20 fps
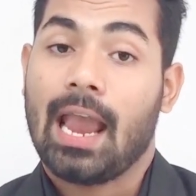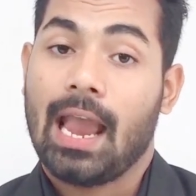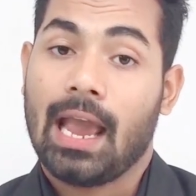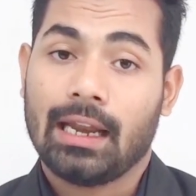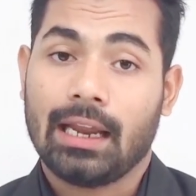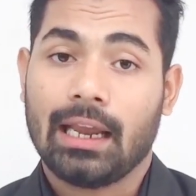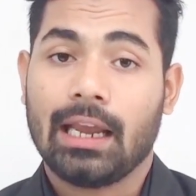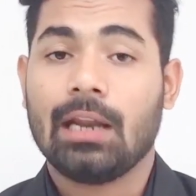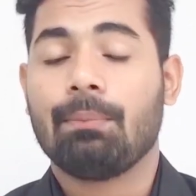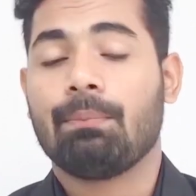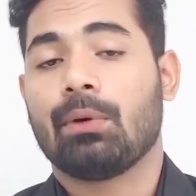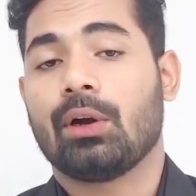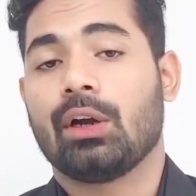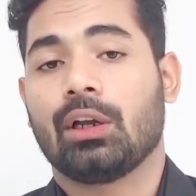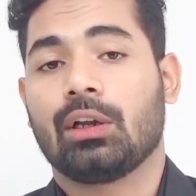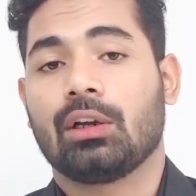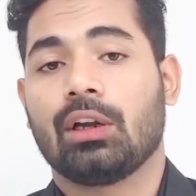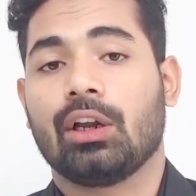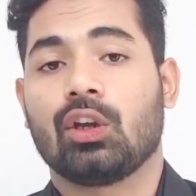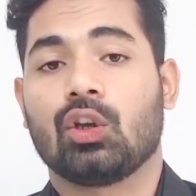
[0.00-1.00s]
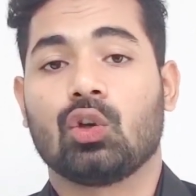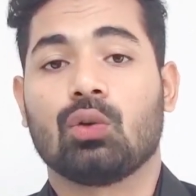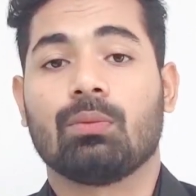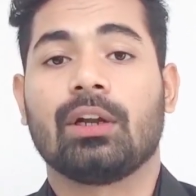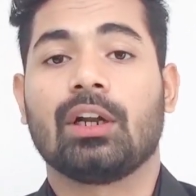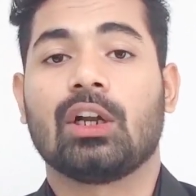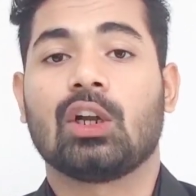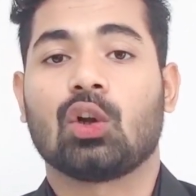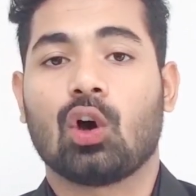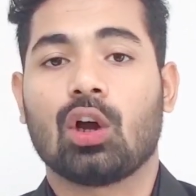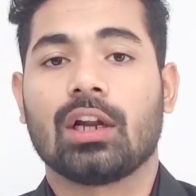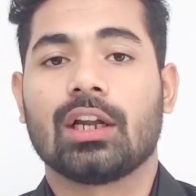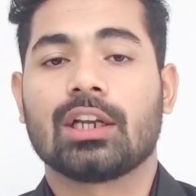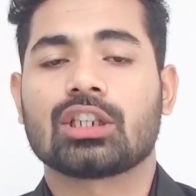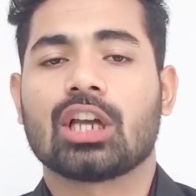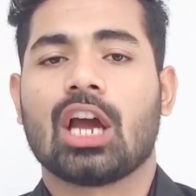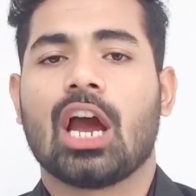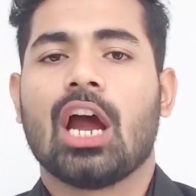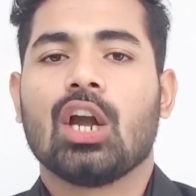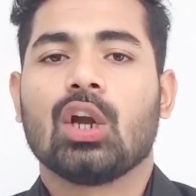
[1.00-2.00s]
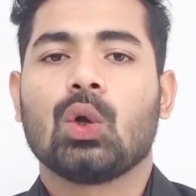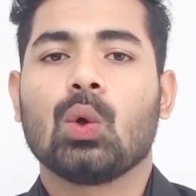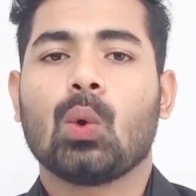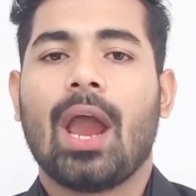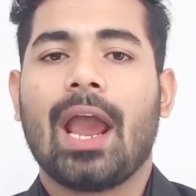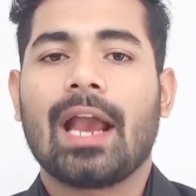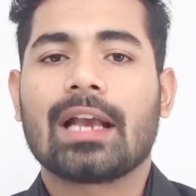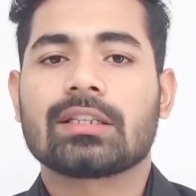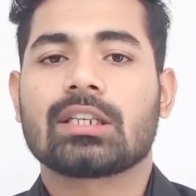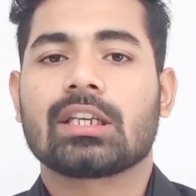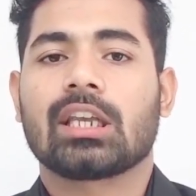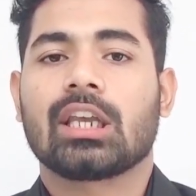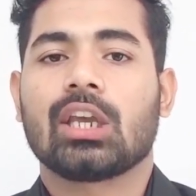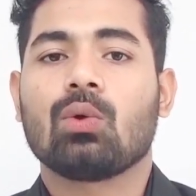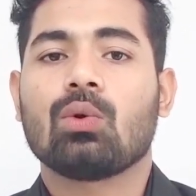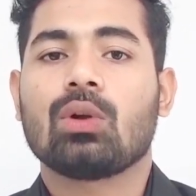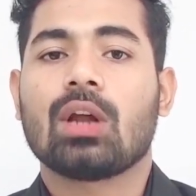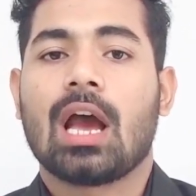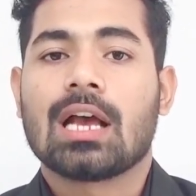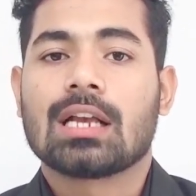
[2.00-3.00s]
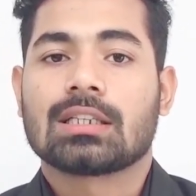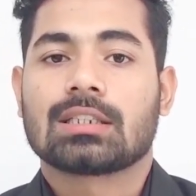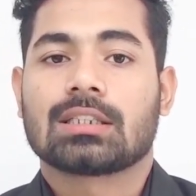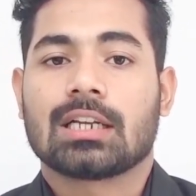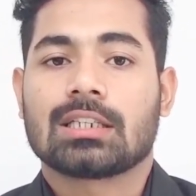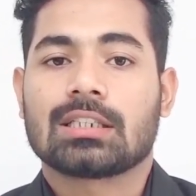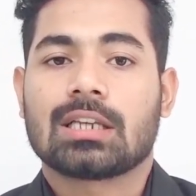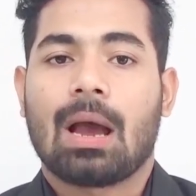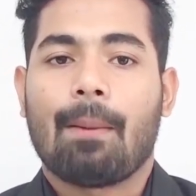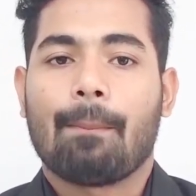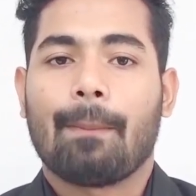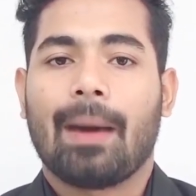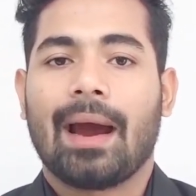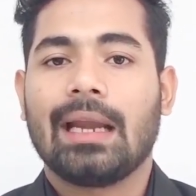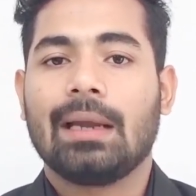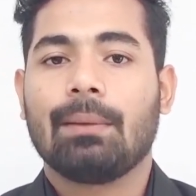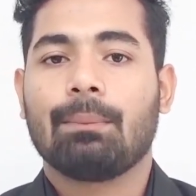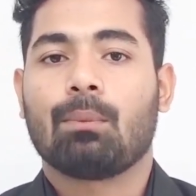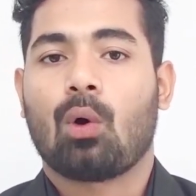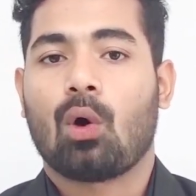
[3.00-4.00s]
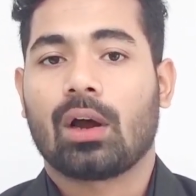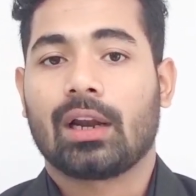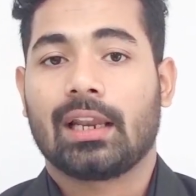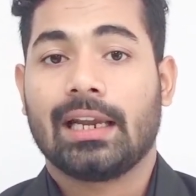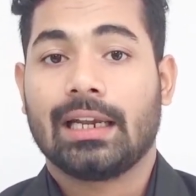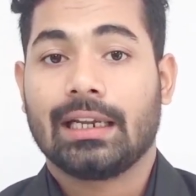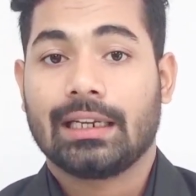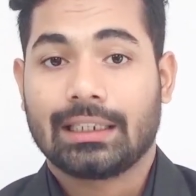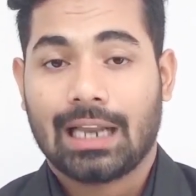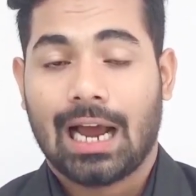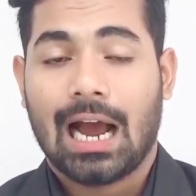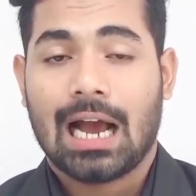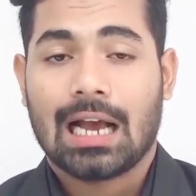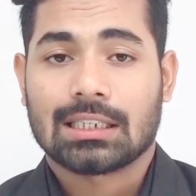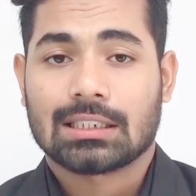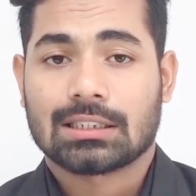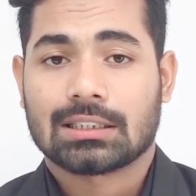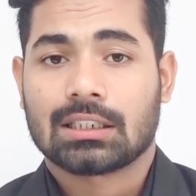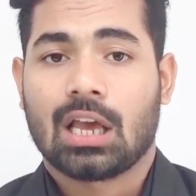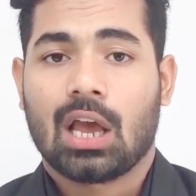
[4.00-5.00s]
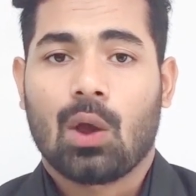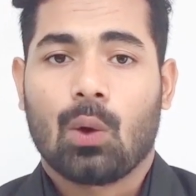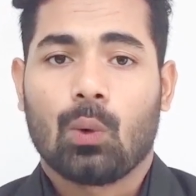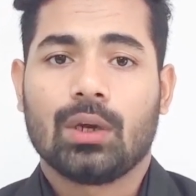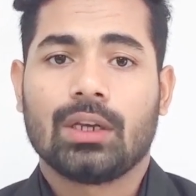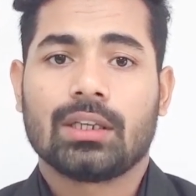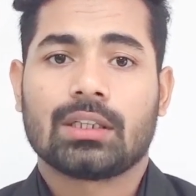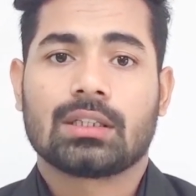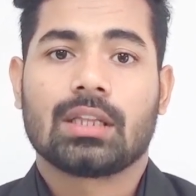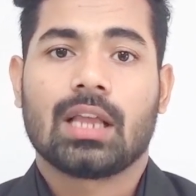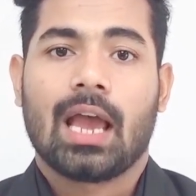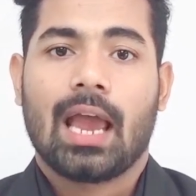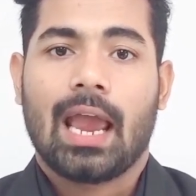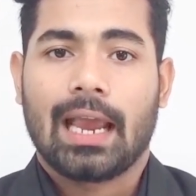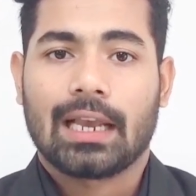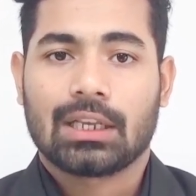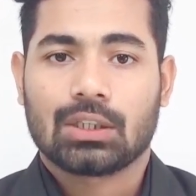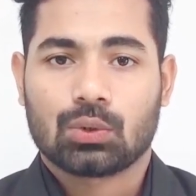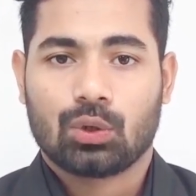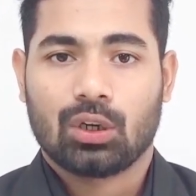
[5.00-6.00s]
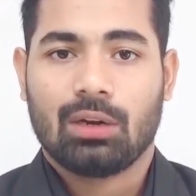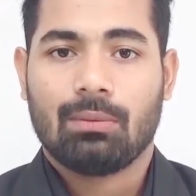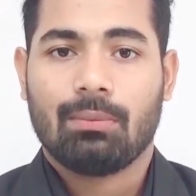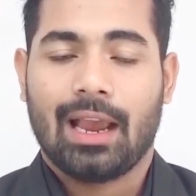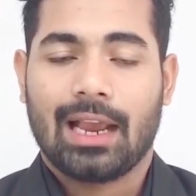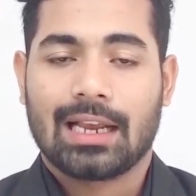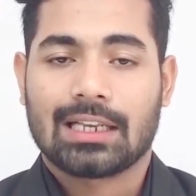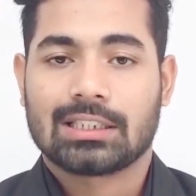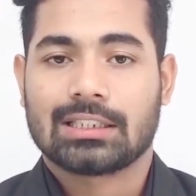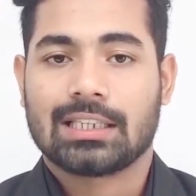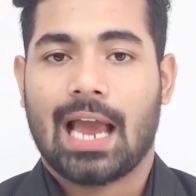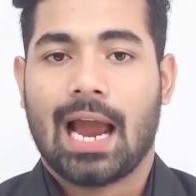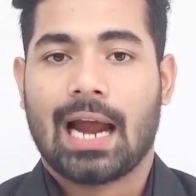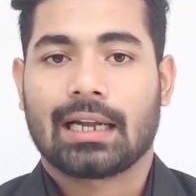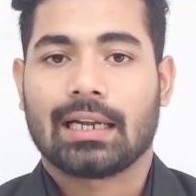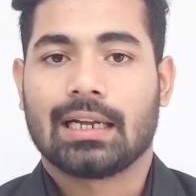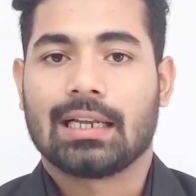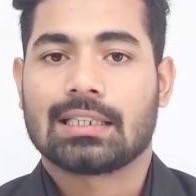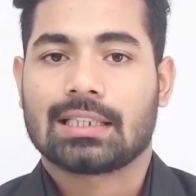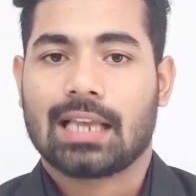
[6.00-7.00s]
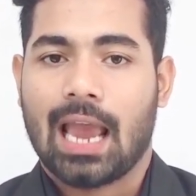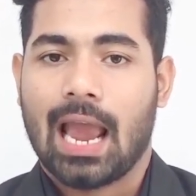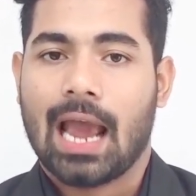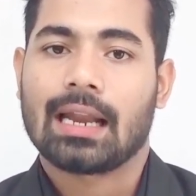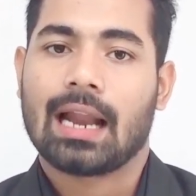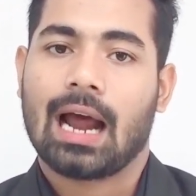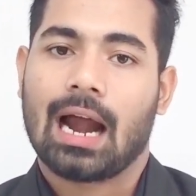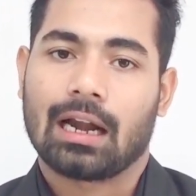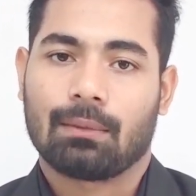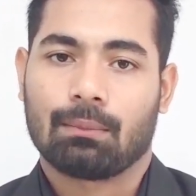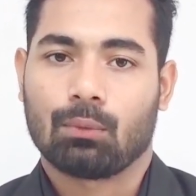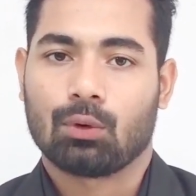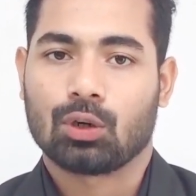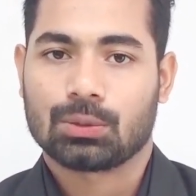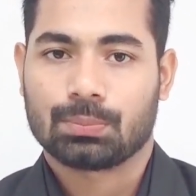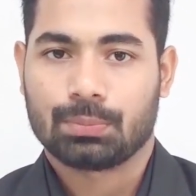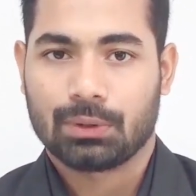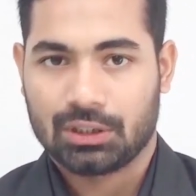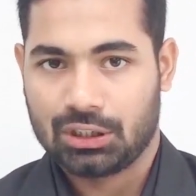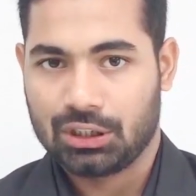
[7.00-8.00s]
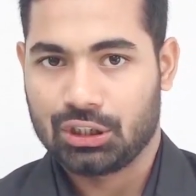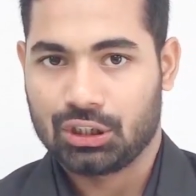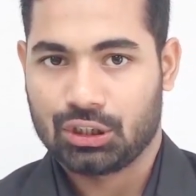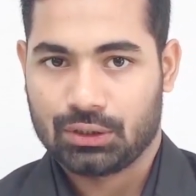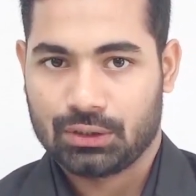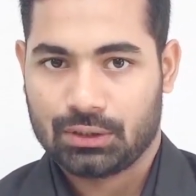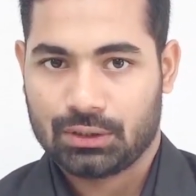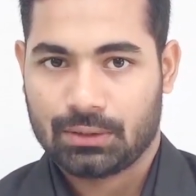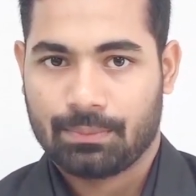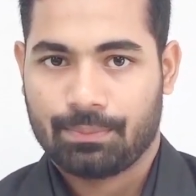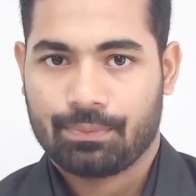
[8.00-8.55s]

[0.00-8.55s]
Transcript: and in particular human knowledge to execute such mind-boggling tasks with extreme exactness and utmost precision.